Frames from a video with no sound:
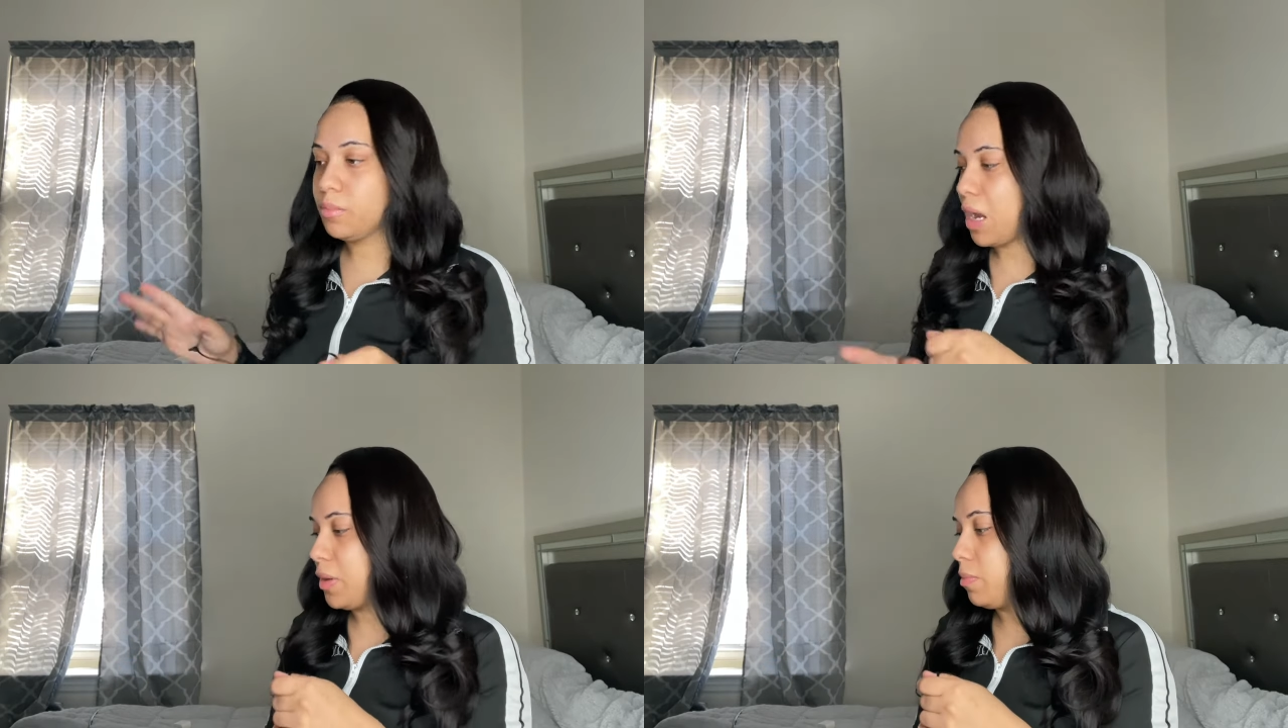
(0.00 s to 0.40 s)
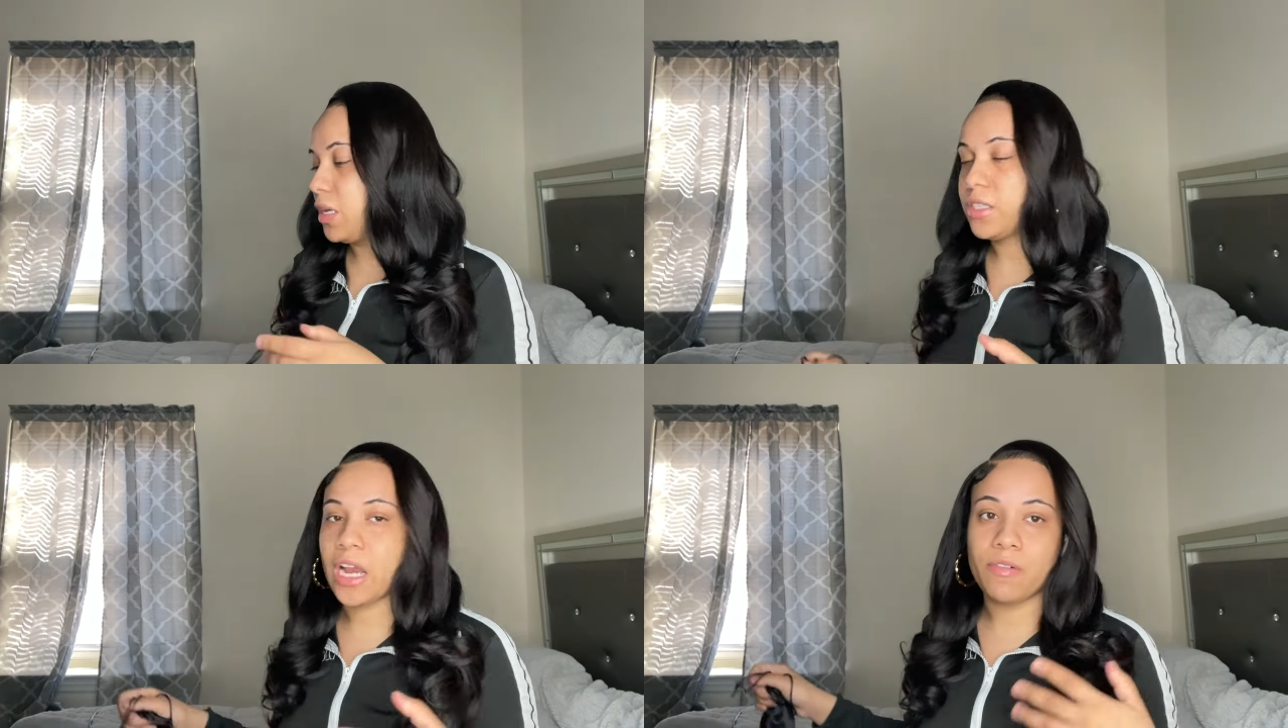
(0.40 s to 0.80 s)
Probably the
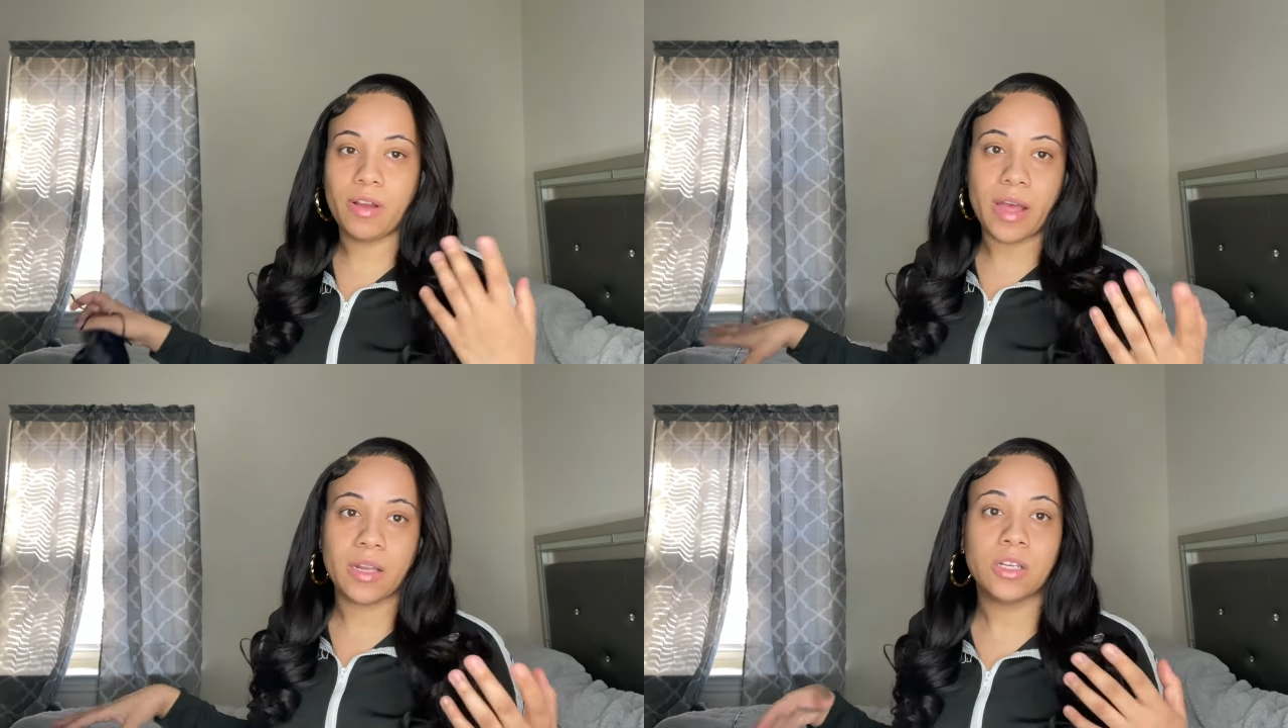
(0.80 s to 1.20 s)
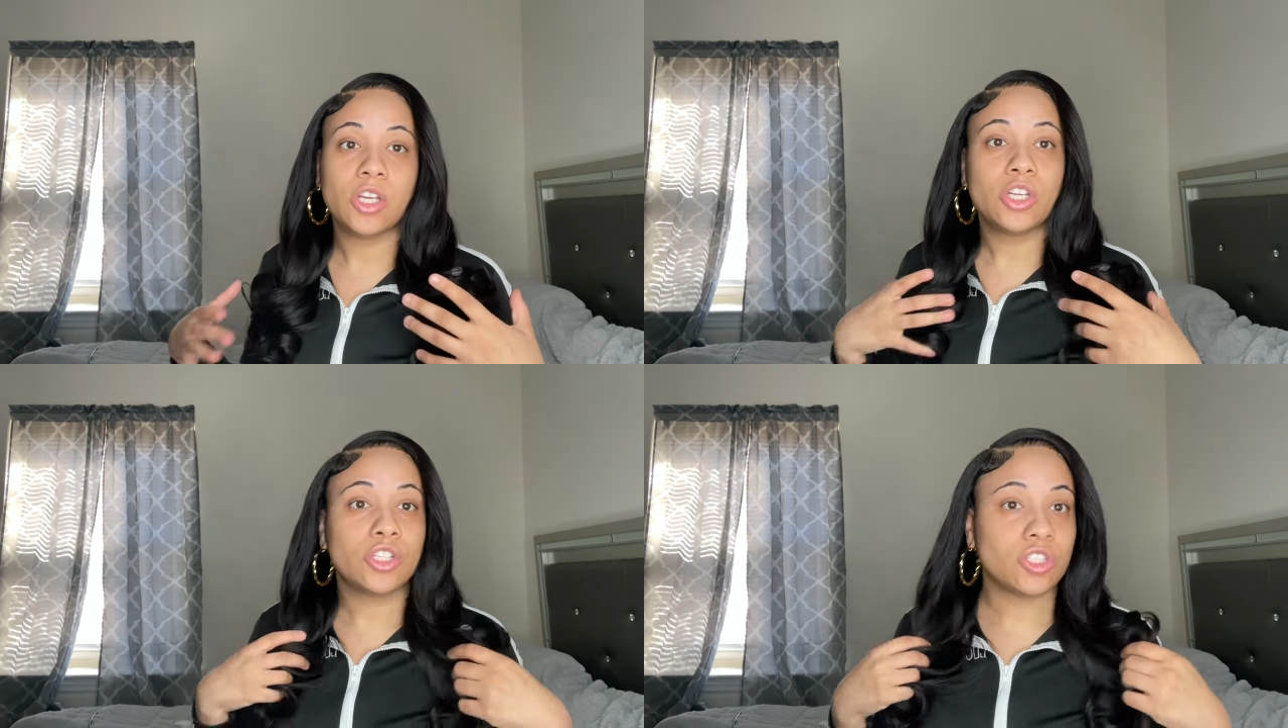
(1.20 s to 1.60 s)
best hair I ever had
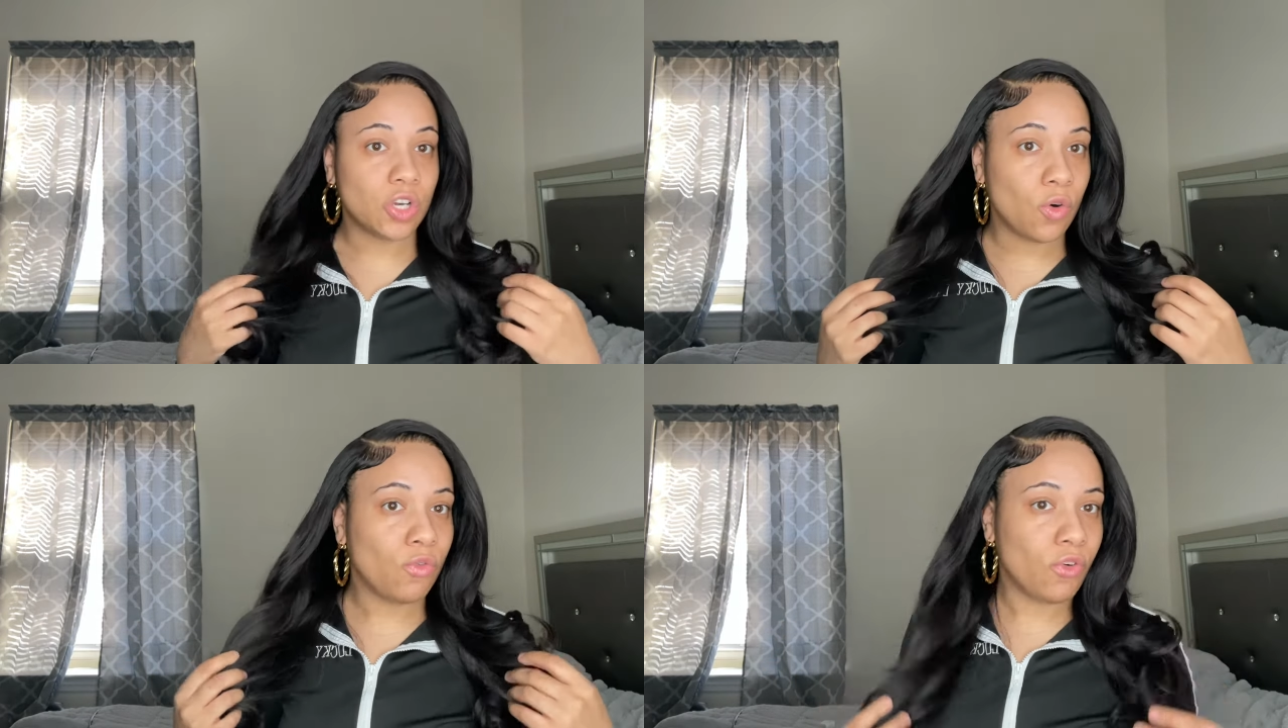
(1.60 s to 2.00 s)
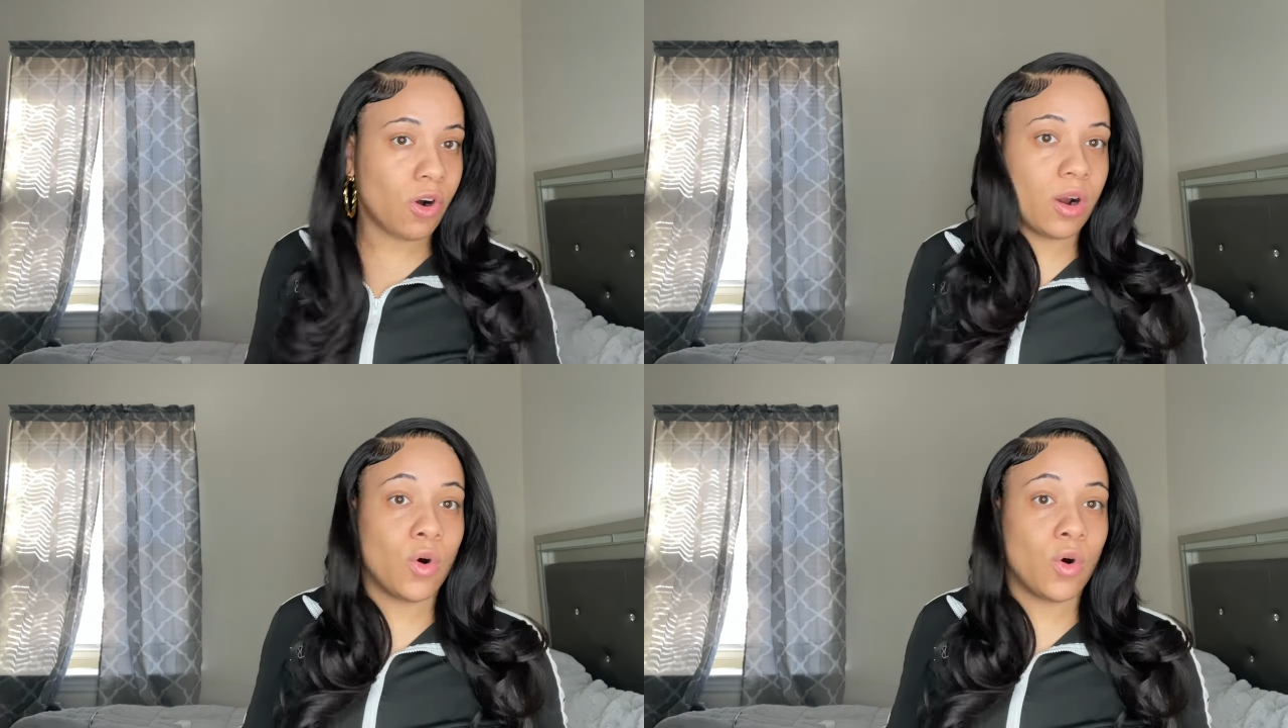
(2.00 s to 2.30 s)
so far